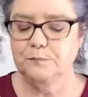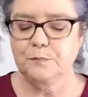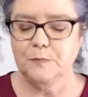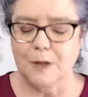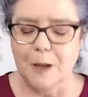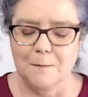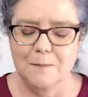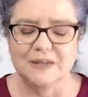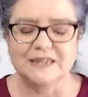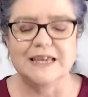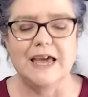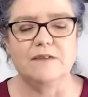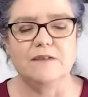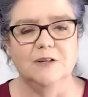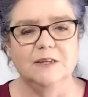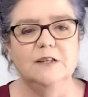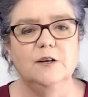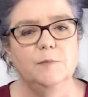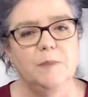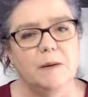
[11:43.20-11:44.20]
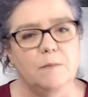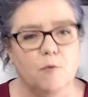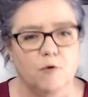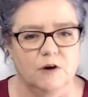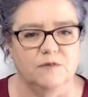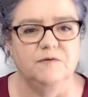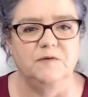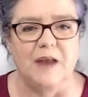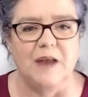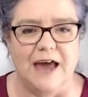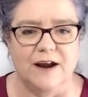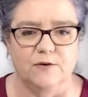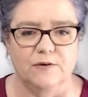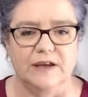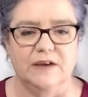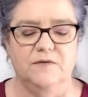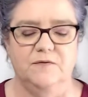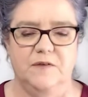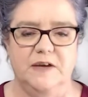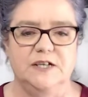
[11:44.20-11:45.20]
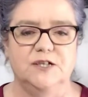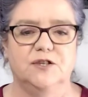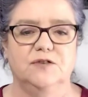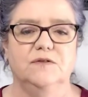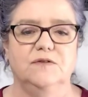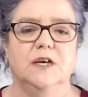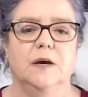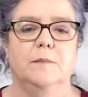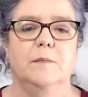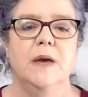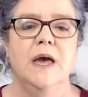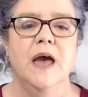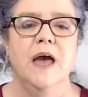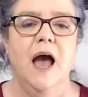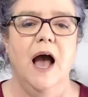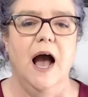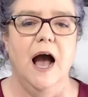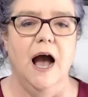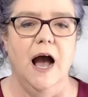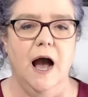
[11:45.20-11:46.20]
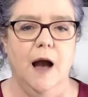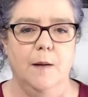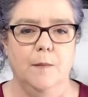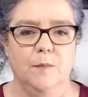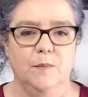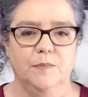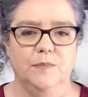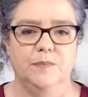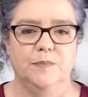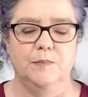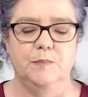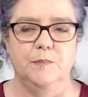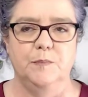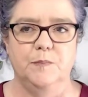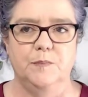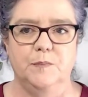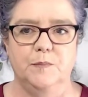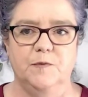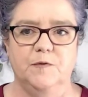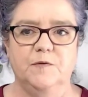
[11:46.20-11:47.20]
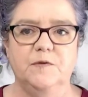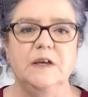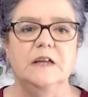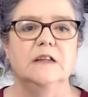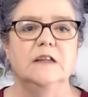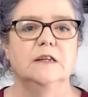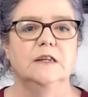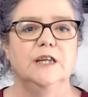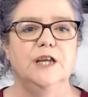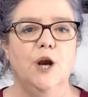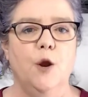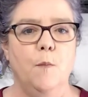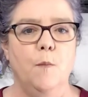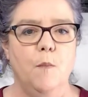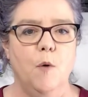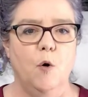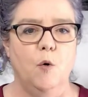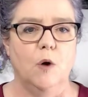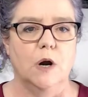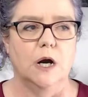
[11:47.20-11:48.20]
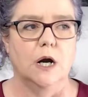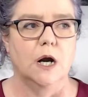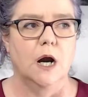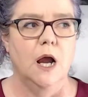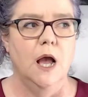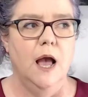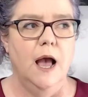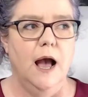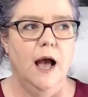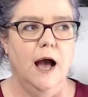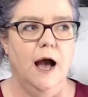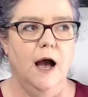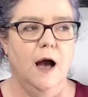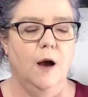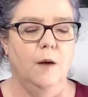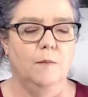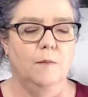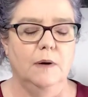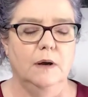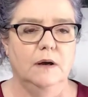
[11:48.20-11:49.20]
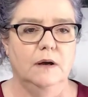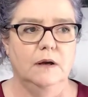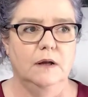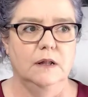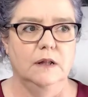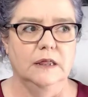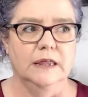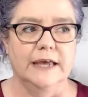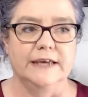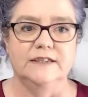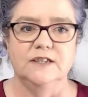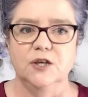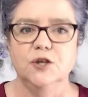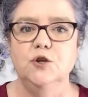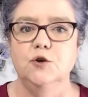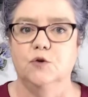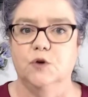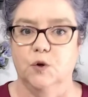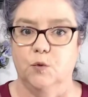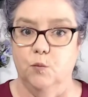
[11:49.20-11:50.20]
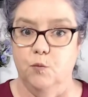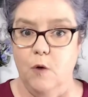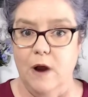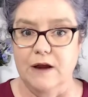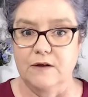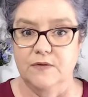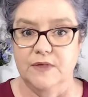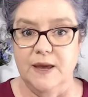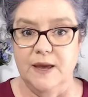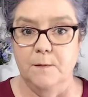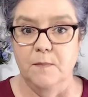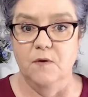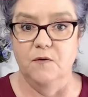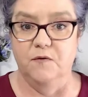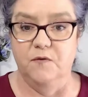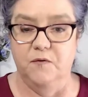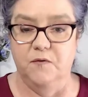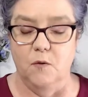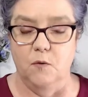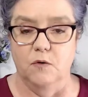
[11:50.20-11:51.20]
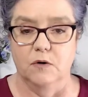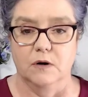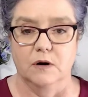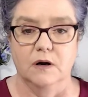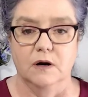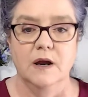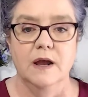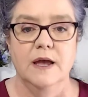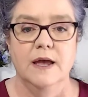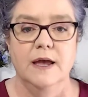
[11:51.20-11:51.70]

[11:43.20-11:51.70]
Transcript: but they have a little bit more flattering fit to them. Um, feel a little more um, like that you could wear them for